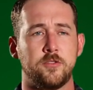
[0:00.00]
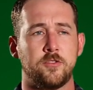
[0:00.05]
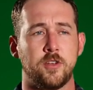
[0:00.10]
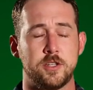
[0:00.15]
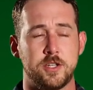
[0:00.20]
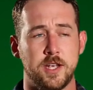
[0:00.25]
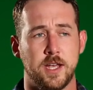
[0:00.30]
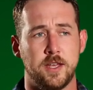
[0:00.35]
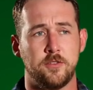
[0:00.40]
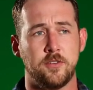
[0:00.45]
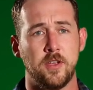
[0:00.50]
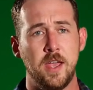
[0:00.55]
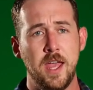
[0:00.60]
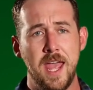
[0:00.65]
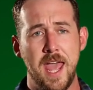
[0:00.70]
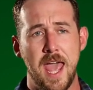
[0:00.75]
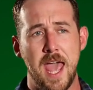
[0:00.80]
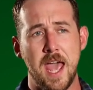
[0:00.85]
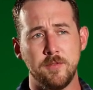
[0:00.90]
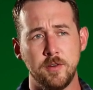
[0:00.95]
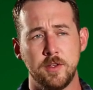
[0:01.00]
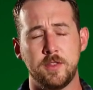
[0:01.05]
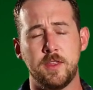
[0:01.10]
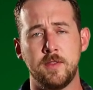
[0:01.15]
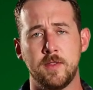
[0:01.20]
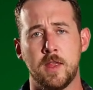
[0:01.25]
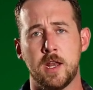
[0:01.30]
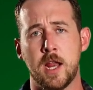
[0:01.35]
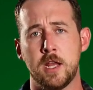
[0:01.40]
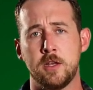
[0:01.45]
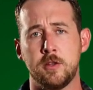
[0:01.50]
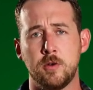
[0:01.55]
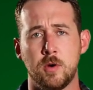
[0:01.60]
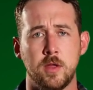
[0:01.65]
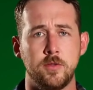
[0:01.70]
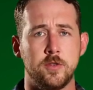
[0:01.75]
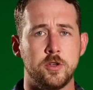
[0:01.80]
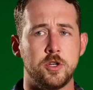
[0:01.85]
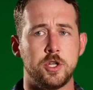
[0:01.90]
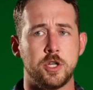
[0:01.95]
such as everything that I do
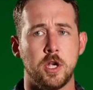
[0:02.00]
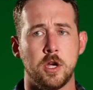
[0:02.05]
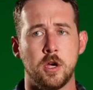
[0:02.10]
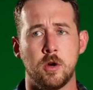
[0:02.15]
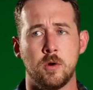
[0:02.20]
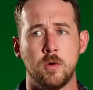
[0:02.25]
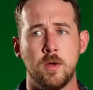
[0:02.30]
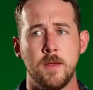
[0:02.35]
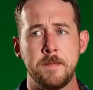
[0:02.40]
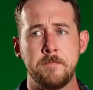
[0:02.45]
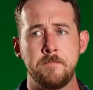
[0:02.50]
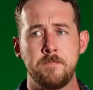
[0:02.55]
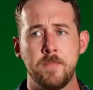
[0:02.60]
on this show,